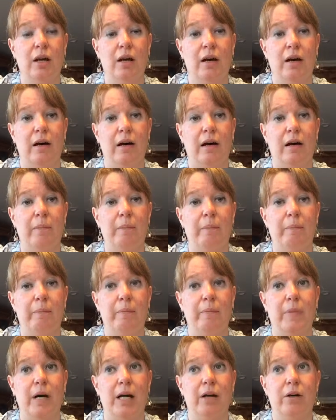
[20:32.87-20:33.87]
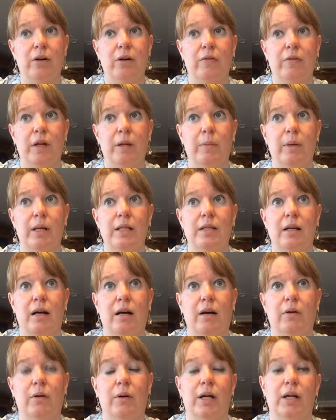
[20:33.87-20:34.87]
Um, I don't know if anybody saw,
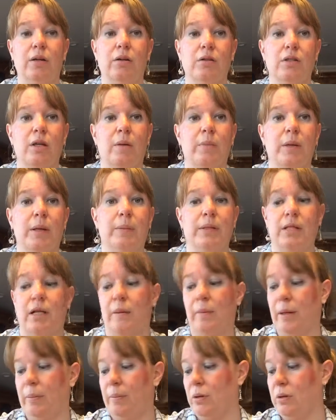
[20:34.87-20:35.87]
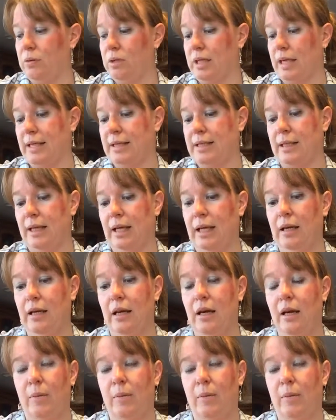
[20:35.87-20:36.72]
or I know some people saw my post last night,